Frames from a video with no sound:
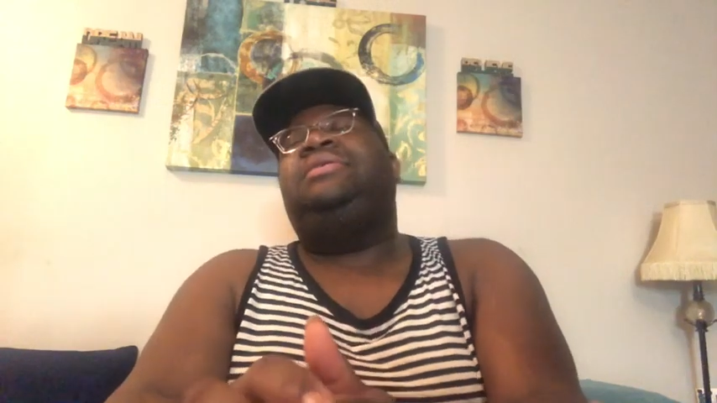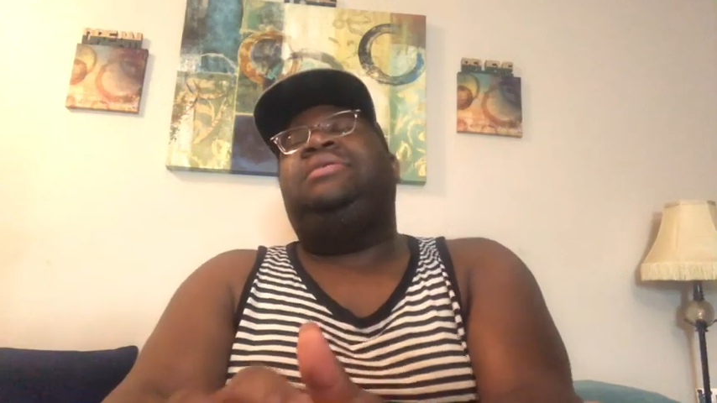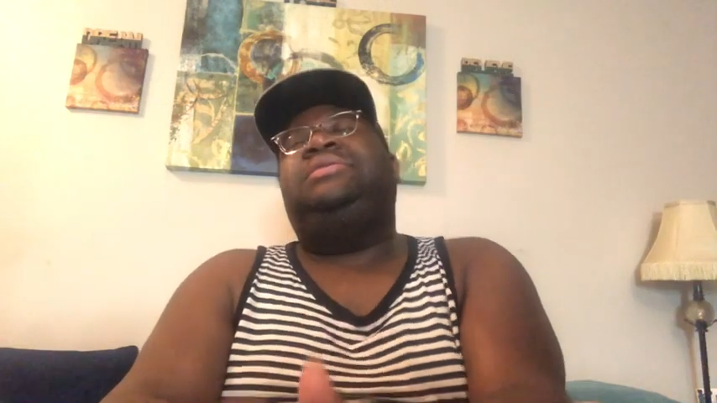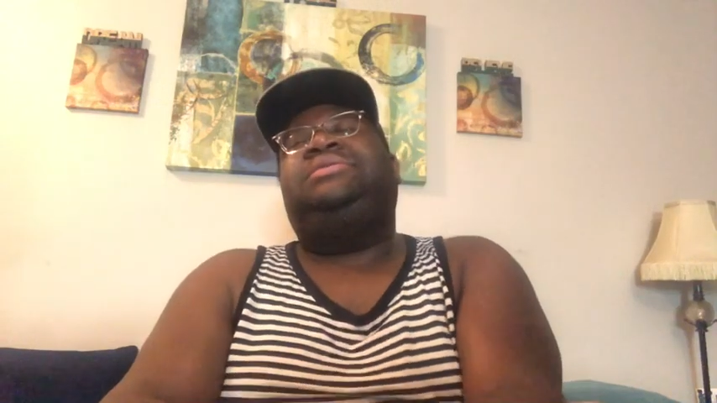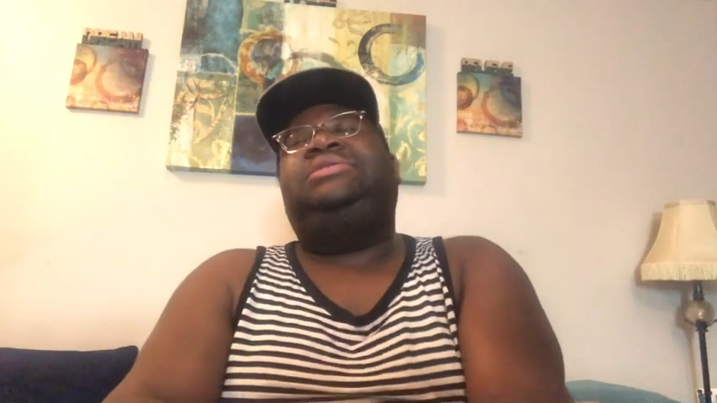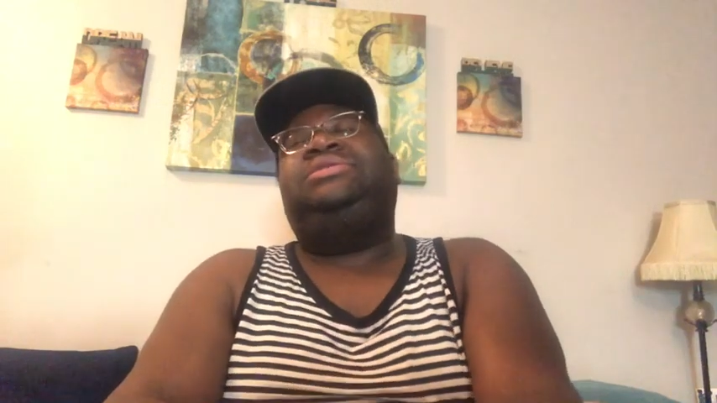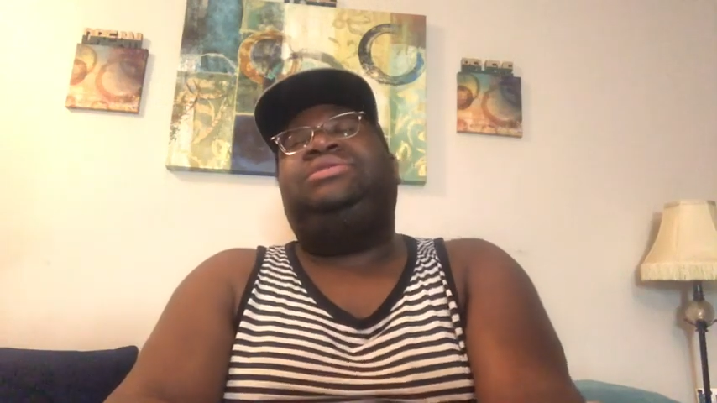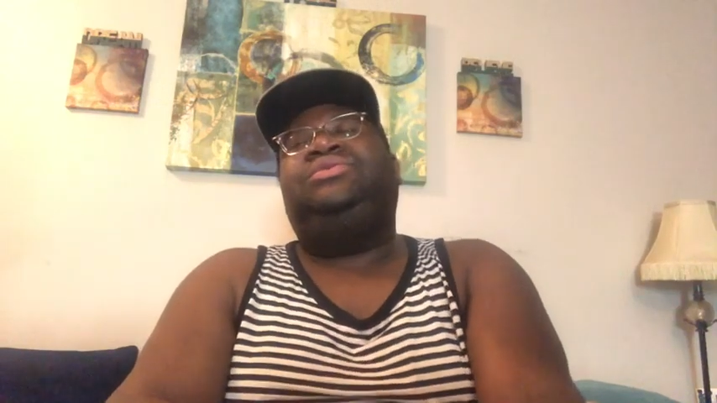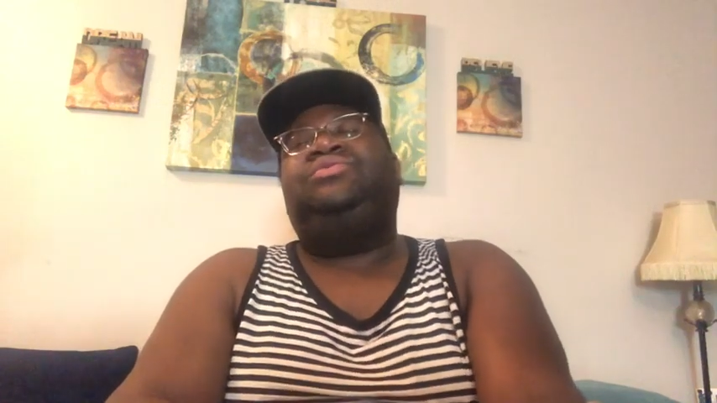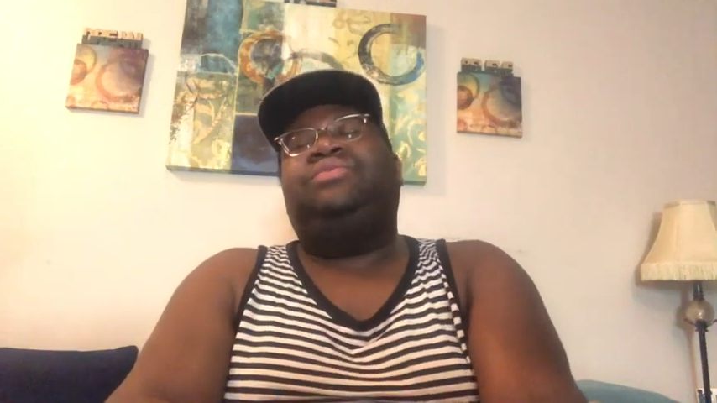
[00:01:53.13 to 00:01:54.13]
is
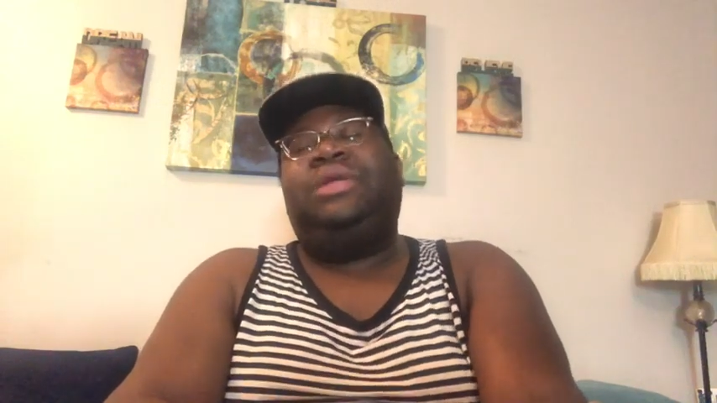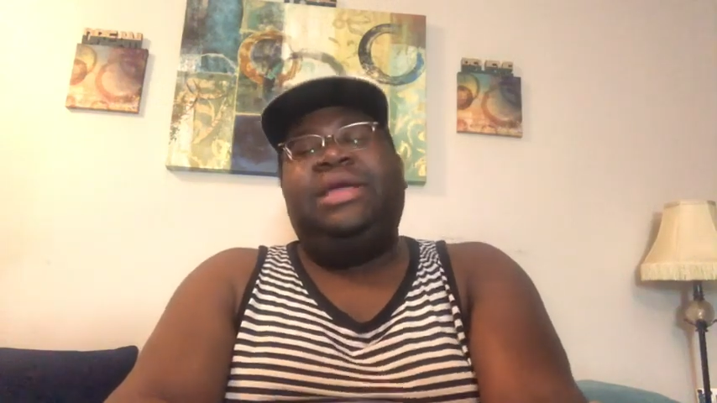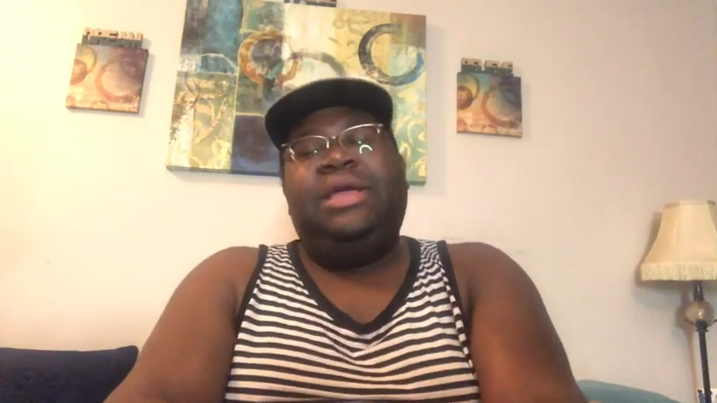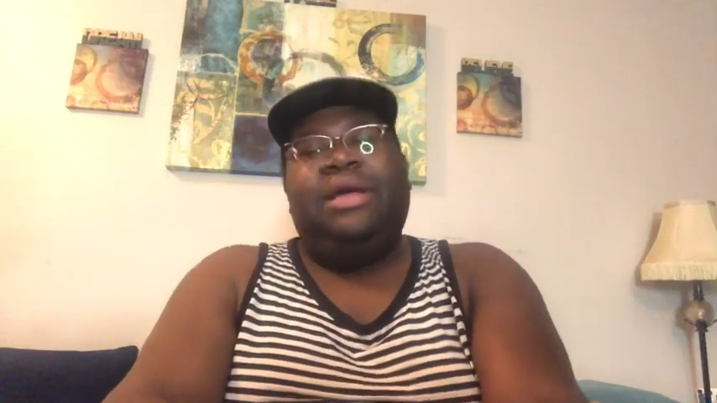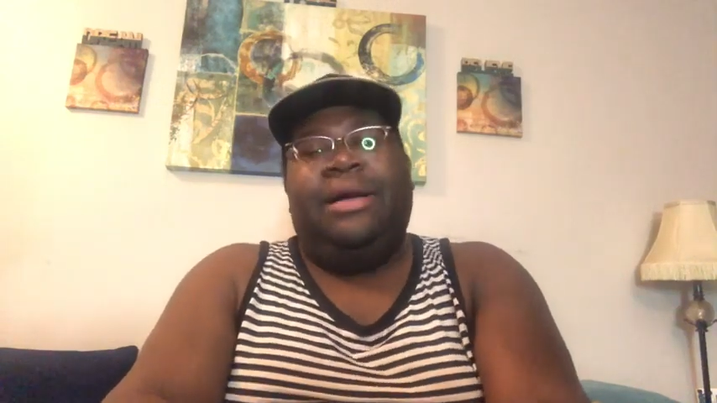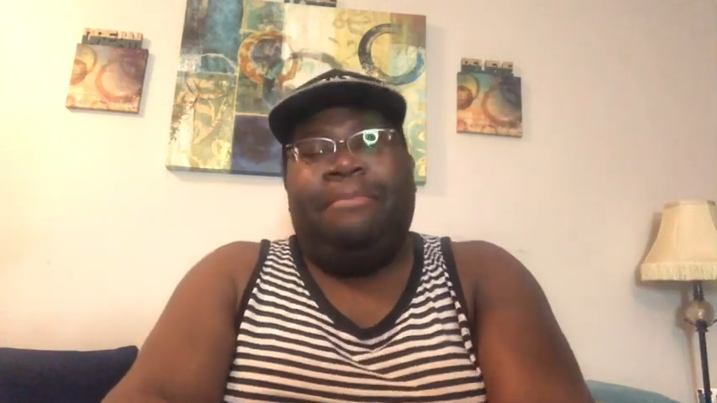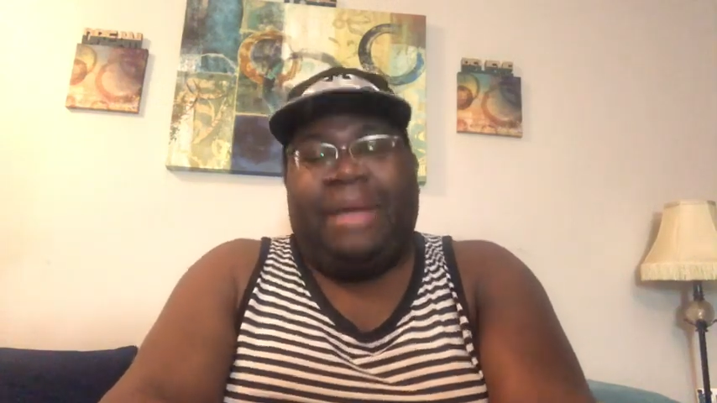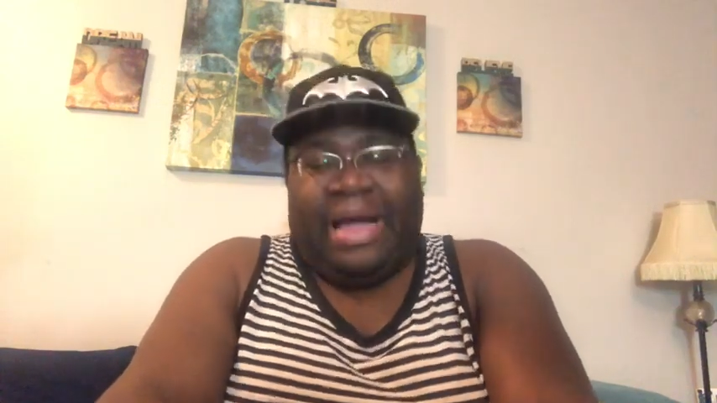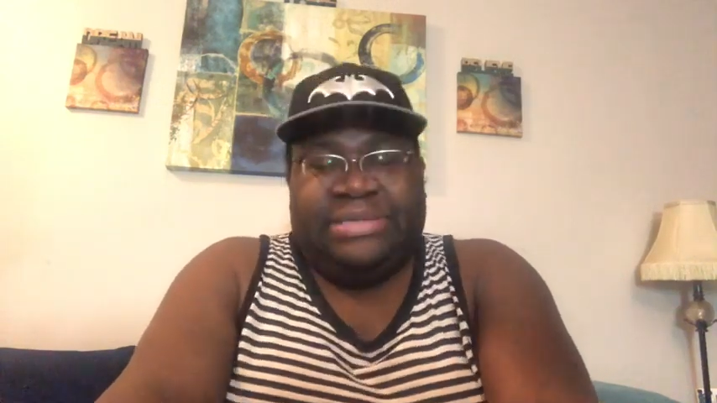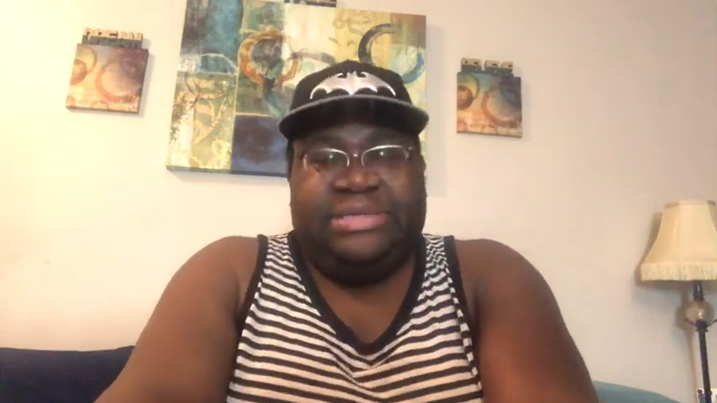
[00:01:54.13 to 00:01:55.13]
to really
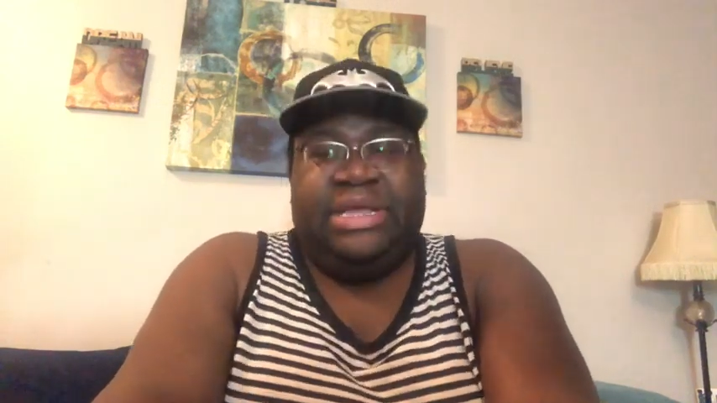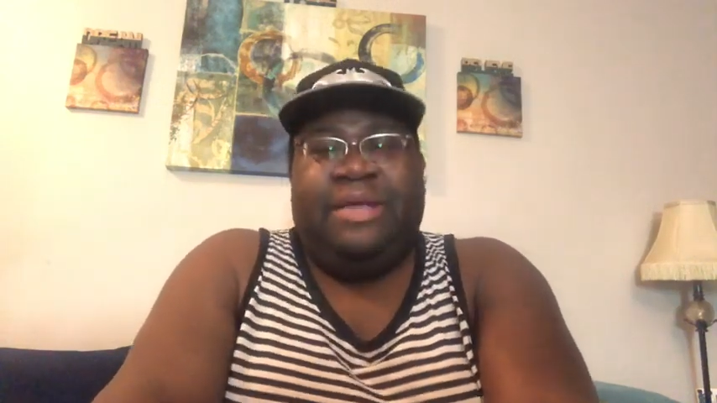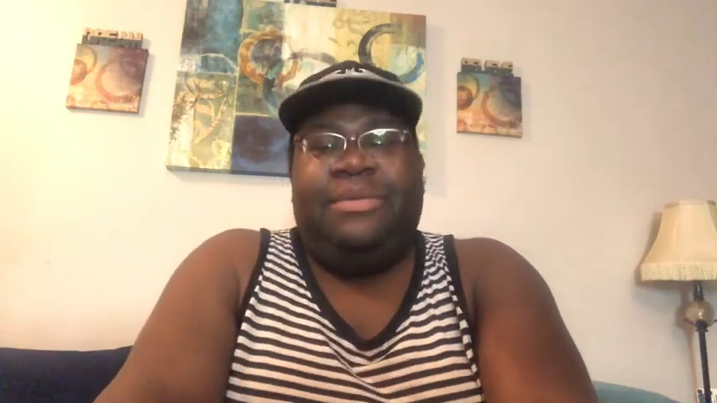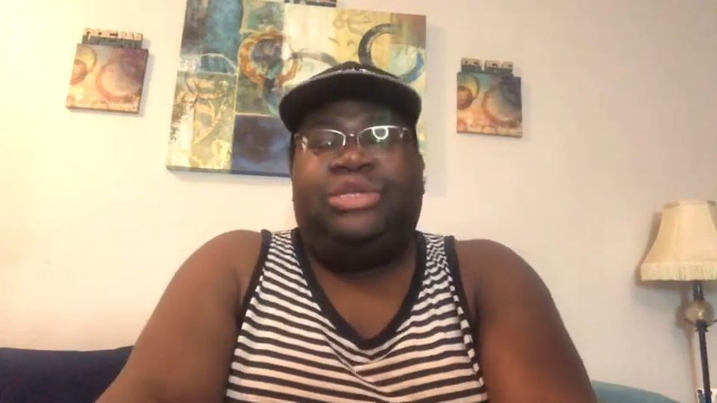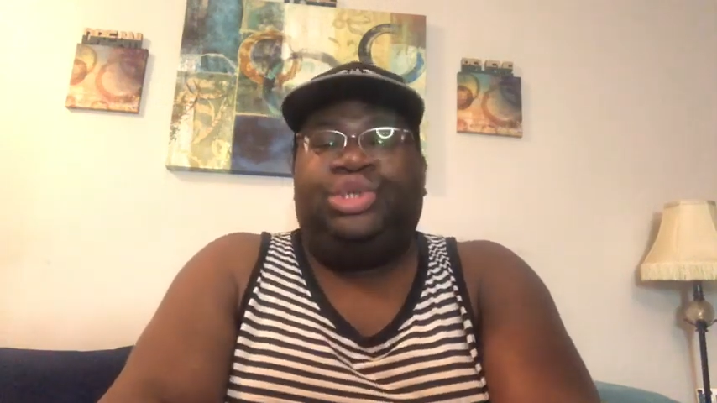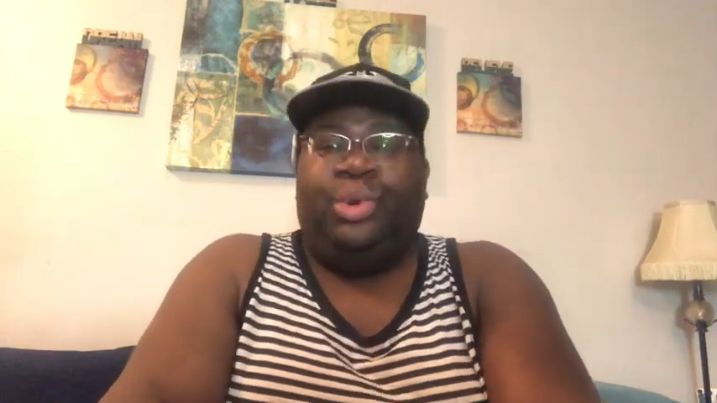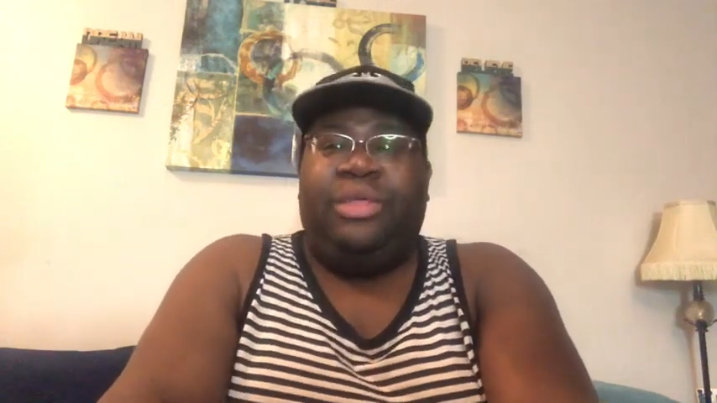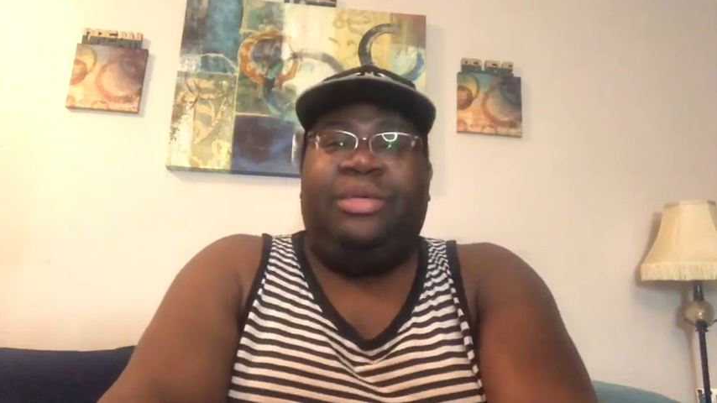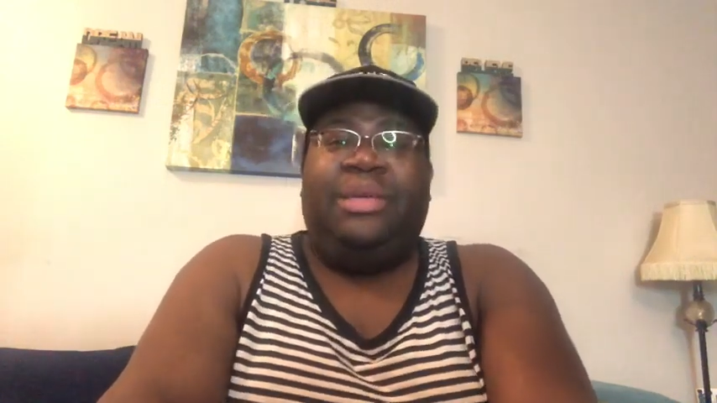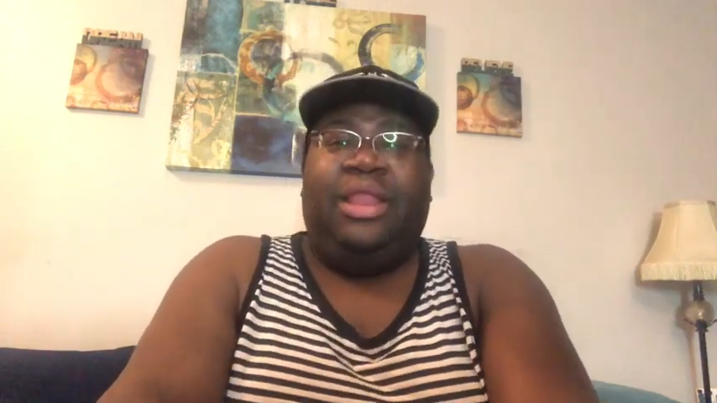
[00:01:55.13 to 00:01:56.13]
unbox them, enjoy
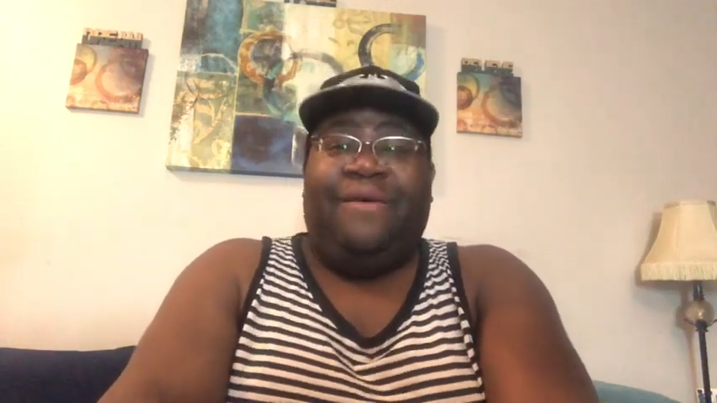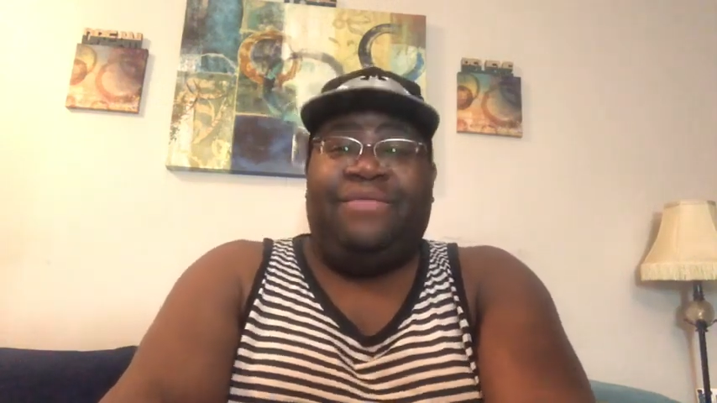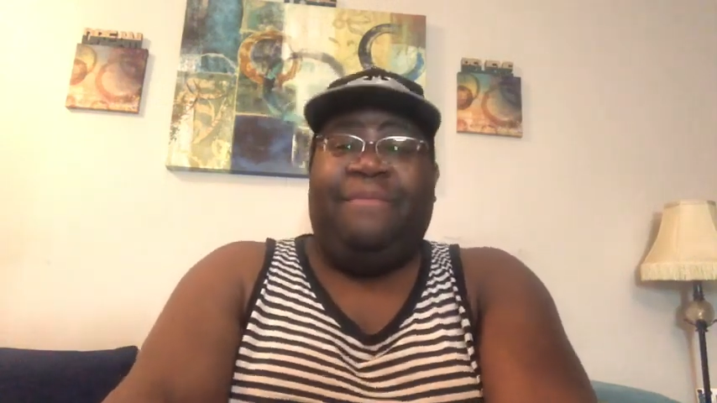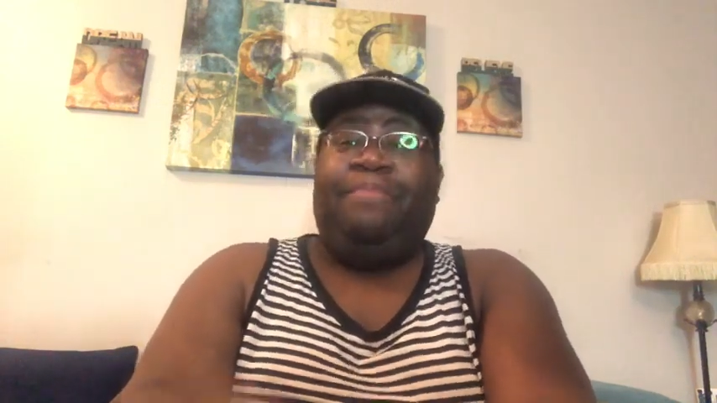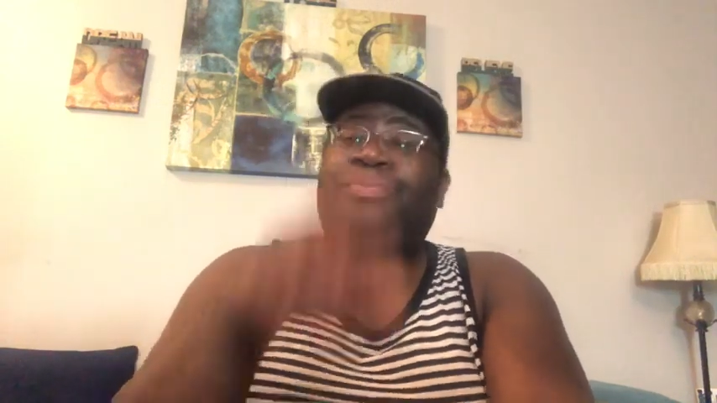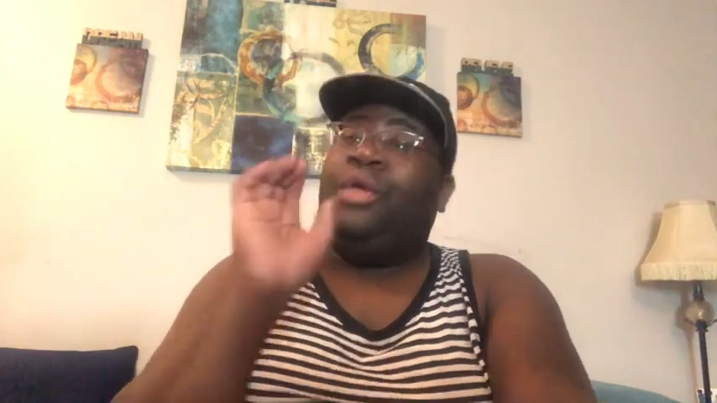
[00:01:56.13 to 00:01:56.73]
them, and love them.